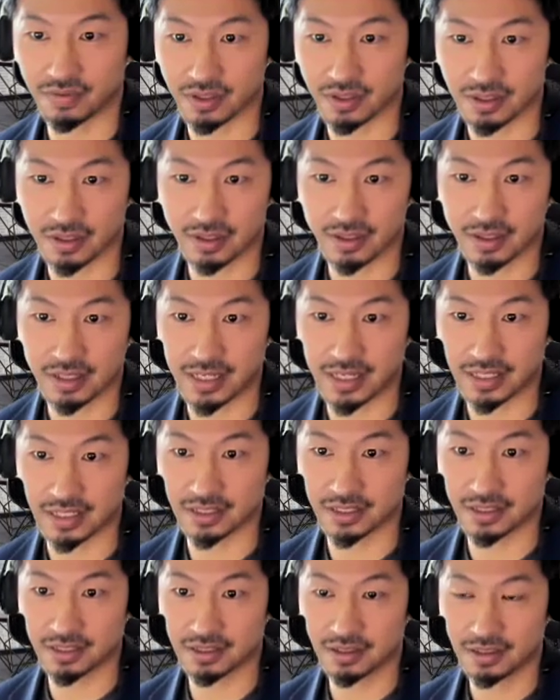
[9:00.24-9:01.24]
of the
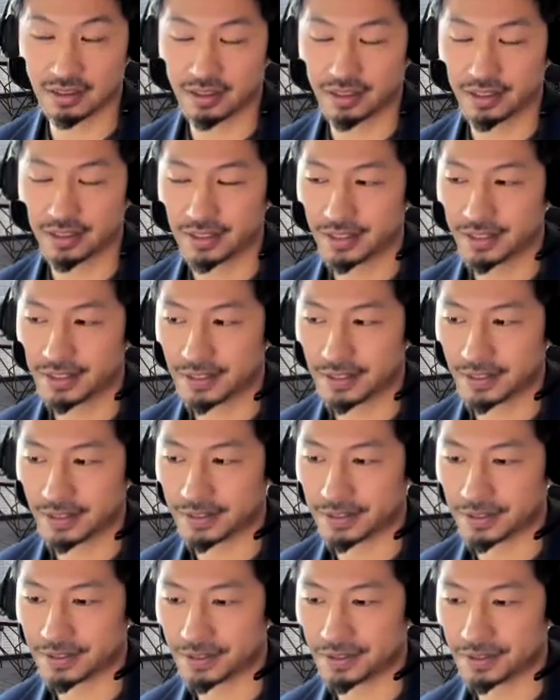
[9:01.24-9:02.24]
highest
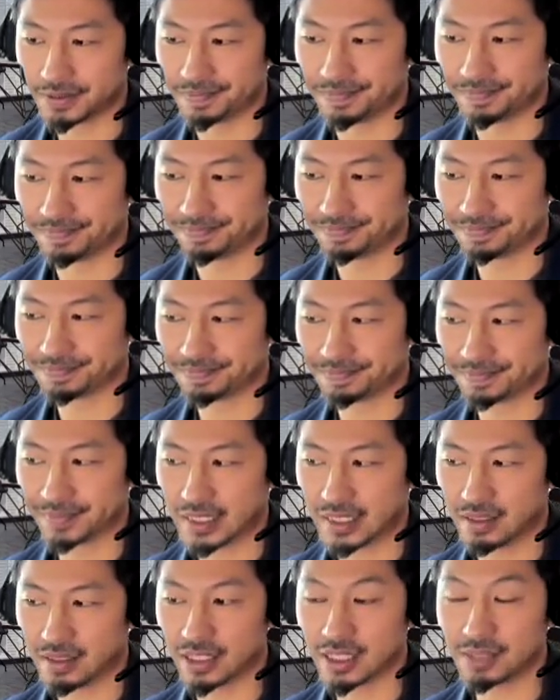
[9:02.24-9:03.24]
um,
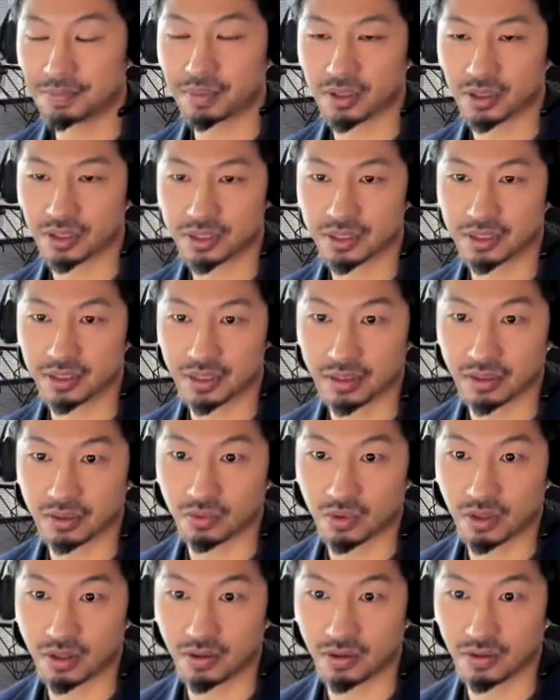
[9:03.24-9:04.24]
leapers in the
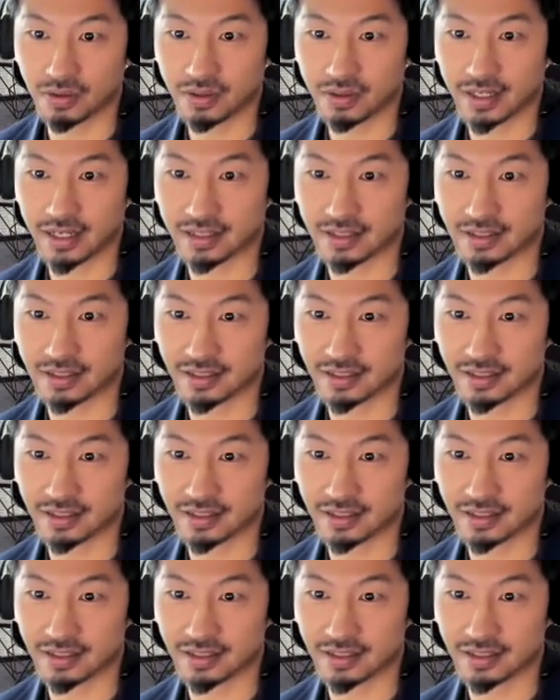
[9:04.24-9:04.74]
world at